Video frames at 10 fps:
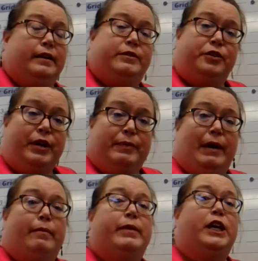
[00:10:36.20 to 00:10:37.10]
story
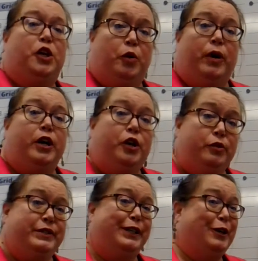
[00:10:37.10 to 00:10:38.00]
problem that you are
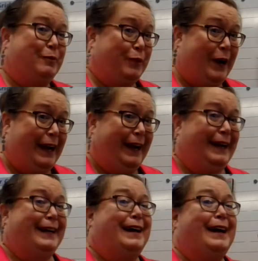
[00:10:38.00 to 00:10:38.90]
using your
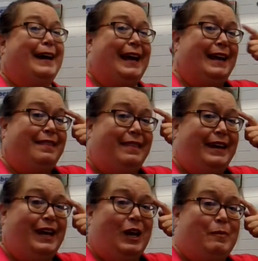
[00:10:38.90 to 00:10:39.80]
brain and
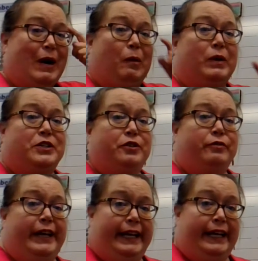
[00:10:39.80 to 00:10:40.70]
thinking about what you're
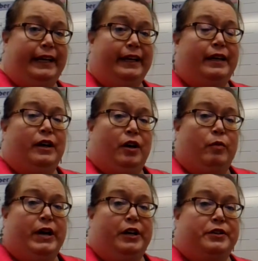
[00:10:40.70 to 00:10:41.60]
reading,
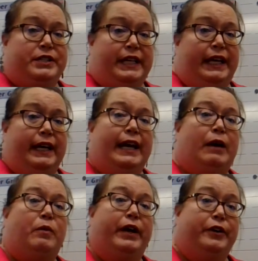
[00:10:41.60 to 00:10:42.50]
what you're seeing,
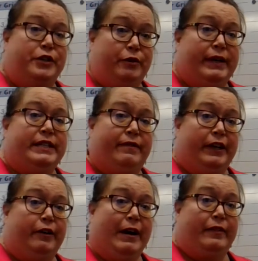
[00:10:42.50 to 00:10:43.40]
and what you're doing to
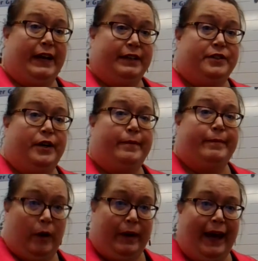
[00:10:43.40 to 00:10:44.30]
figure out the answer.
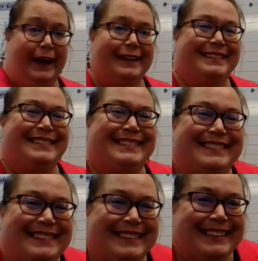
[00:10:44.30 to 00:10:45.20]
Okay?
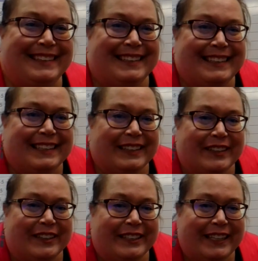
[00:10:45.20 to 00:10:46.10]

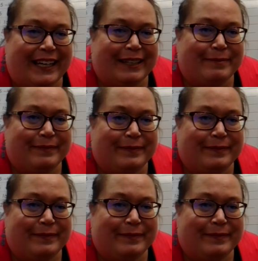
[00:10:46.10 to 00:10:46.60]
Good job.